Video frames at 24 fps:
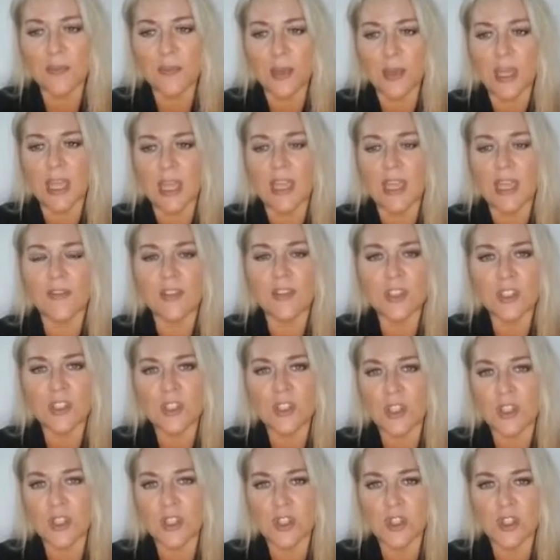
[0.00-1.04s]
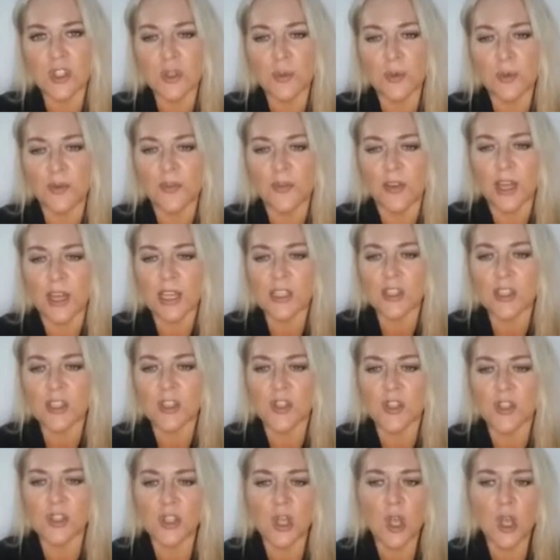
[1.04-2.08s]
behaviors to their
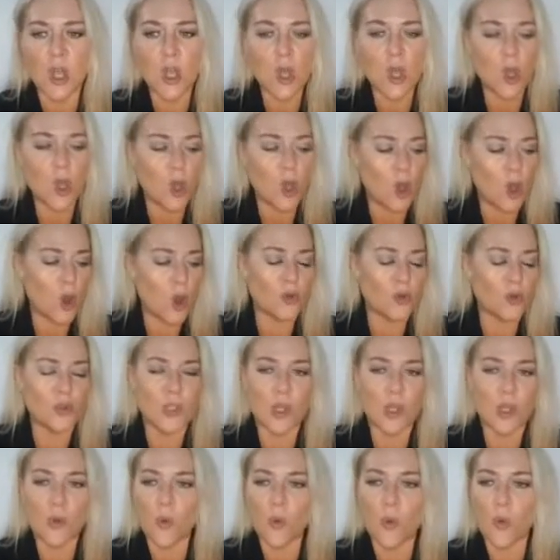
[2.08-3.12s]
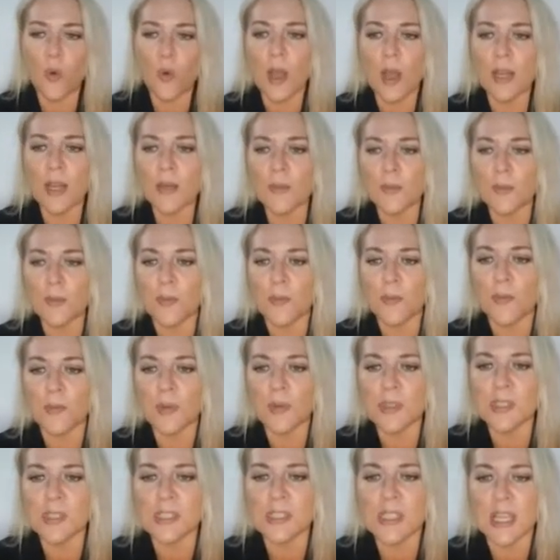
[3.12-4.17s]
supervisors, only what
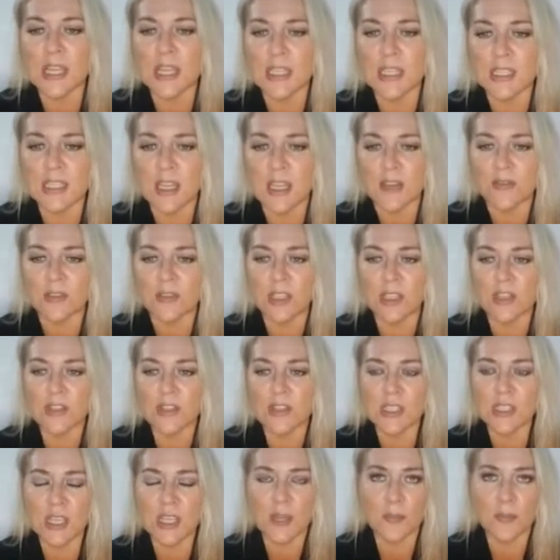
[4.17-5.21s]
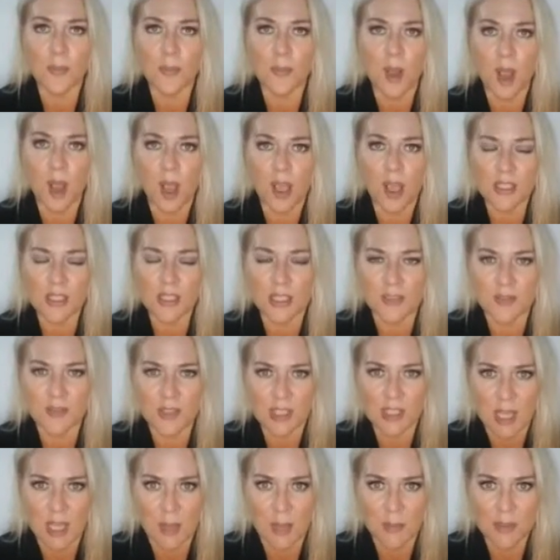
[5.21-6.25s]
% of leaders take positive
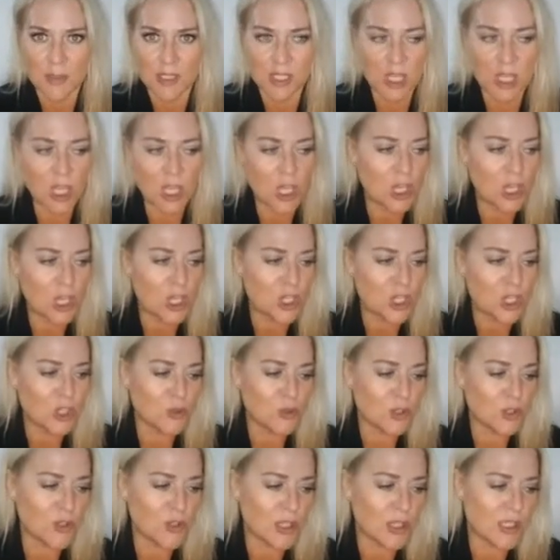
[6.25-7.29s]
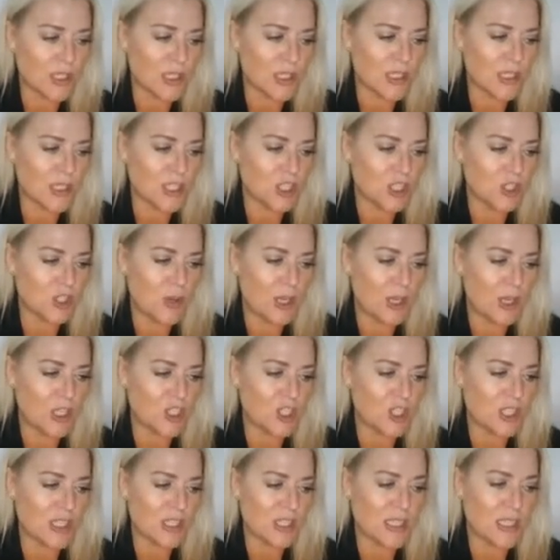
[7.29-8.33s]
steps to address the
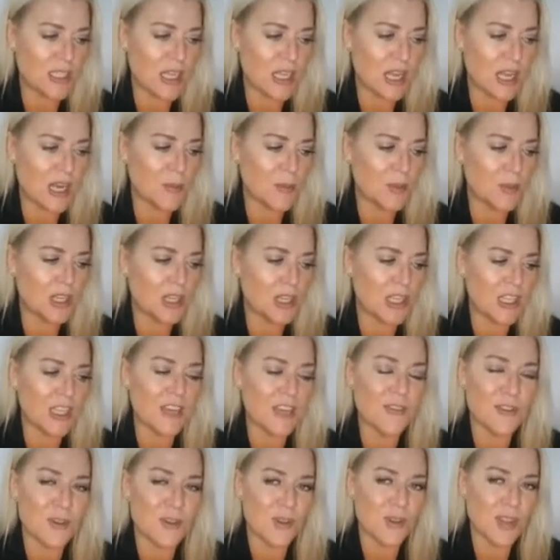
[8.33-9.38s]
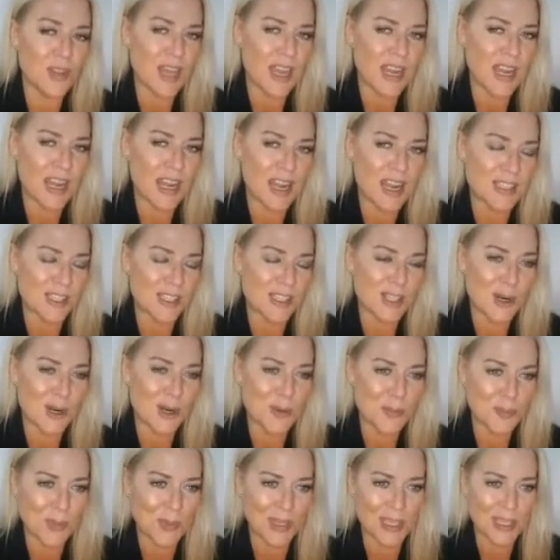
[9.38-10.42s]
situations? And I'm going to give you that answer
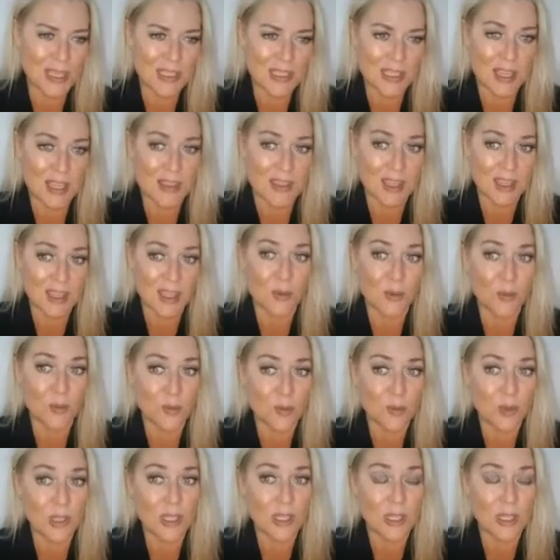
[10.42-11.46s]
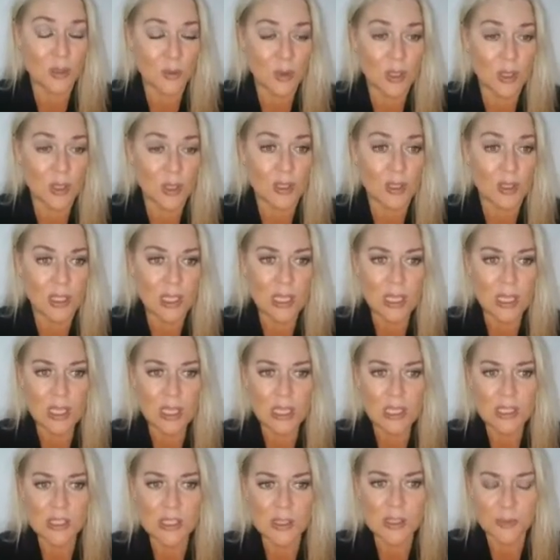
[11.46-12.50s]
because I think it really will
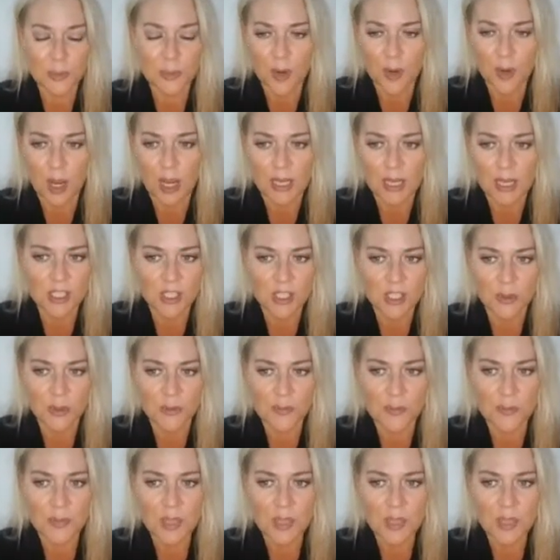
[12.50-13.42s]
surprise you.